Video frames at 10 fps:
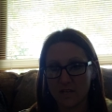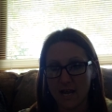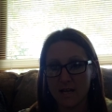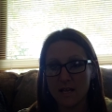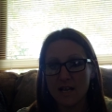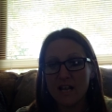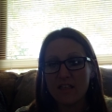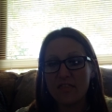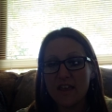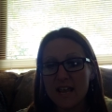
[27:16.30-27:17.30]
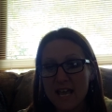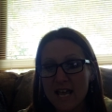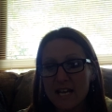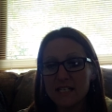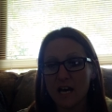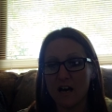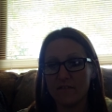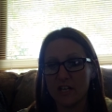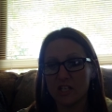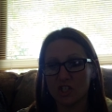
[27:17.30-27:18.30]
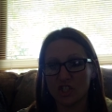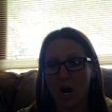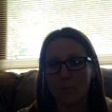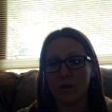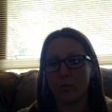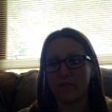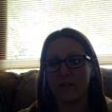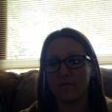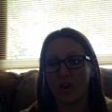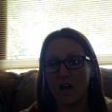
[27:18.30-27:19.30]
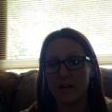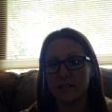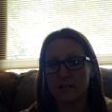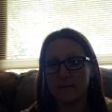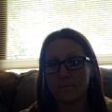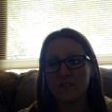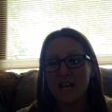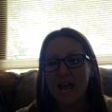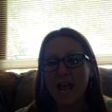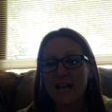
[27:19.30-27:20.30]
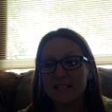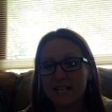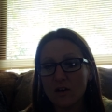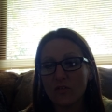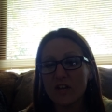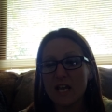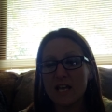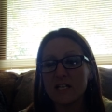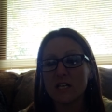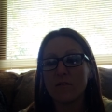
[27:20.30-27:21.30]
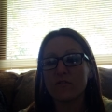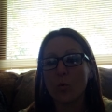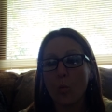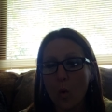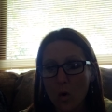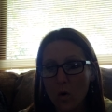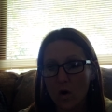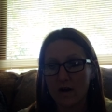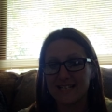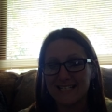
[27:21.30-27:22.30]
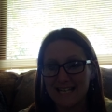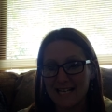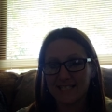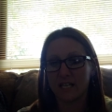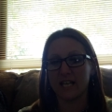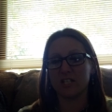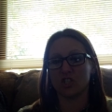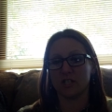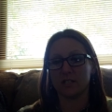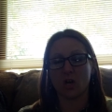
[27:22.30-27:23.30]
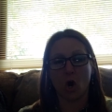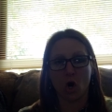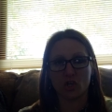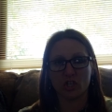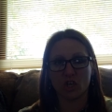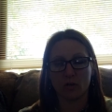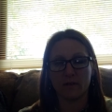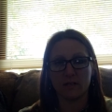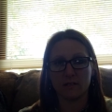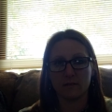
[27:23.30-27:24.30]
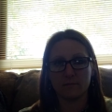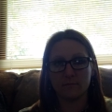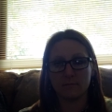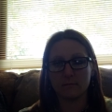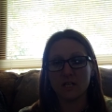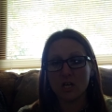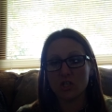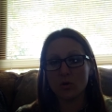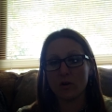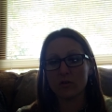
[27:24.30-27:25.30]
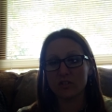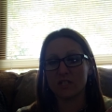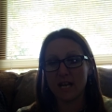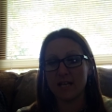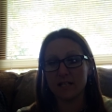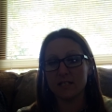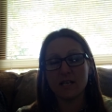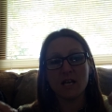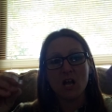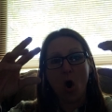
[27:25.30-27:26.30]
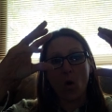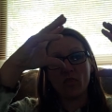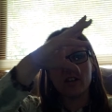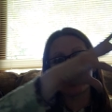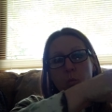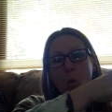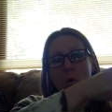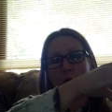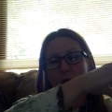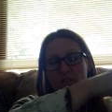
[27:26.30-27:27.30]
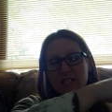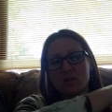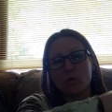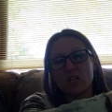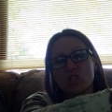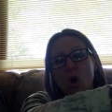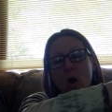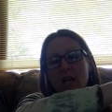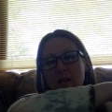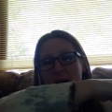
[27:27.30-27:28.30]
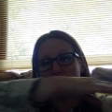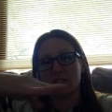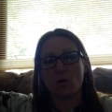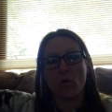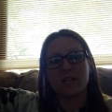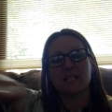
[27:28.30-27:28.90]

Okay, the end of it shall be with a flood. And till the end of the war, desolations are determined. Do you understand? This war, this is what it's talking about, is going